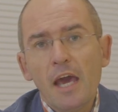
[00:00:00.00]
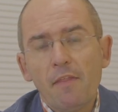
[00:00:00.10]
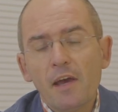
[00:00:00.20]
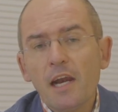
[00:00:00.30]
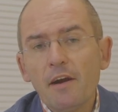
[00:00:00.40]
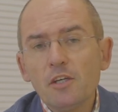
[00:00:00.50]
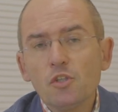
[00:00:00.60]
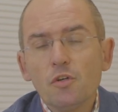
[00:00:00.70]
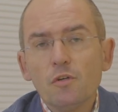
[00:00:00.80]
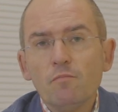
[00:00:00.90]
a
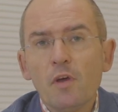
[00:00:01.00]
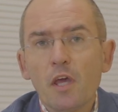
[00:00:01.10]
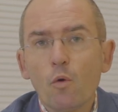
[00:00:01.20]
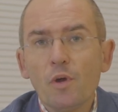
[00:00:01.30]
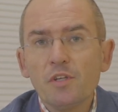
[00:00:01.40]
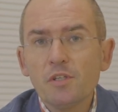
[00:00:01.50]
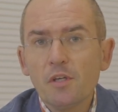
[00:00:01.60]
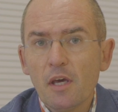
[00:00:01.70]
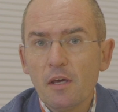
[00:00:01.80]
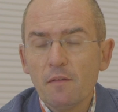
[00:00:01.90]
declaration in which
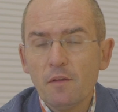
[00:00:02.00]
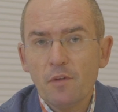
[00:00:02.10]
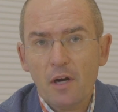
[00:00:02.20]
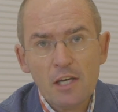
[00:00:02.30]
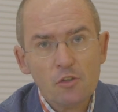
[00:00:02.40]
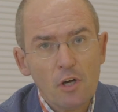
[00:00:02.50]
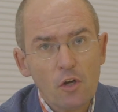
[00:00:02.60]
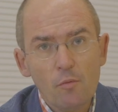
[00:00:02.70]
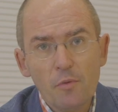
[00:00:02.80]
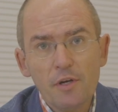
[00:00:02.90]
the international
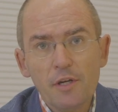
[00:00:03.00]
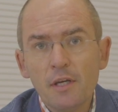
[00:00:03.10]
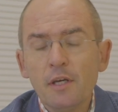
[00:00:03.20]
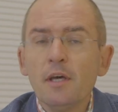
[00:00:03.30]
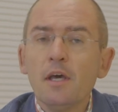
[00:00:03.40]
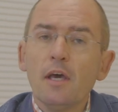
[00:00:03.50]
community